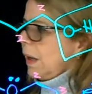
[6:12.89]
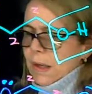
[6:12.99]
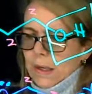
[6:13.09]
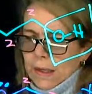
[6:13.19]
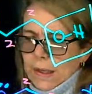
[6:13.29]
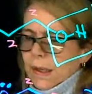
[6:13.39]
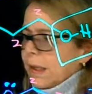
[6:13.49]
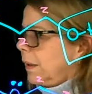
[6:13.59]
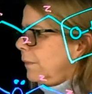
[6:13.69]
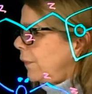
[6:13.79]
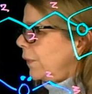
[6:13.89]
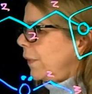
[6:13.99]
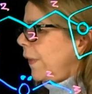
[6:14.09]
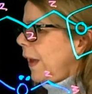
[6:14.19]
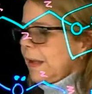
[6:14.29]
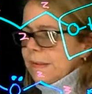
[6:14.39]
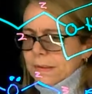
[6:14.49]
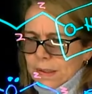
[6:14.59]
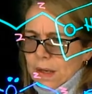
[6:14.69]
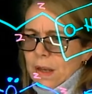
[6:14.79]
and for that
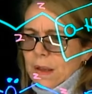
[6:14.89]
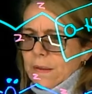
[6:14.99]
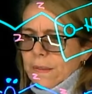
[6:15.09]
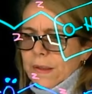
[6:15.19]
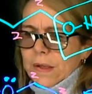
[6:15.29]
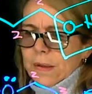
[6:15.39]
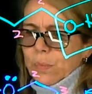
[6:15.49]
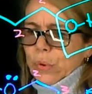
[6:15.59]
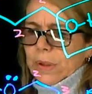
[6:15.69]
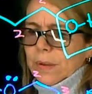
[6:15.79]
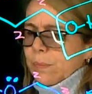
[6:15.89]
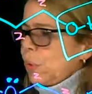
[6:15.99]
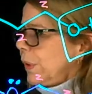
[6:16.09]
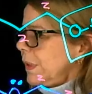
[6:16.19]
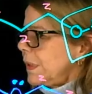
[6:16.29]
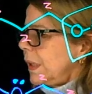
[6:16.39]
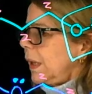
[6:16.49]
the boiling point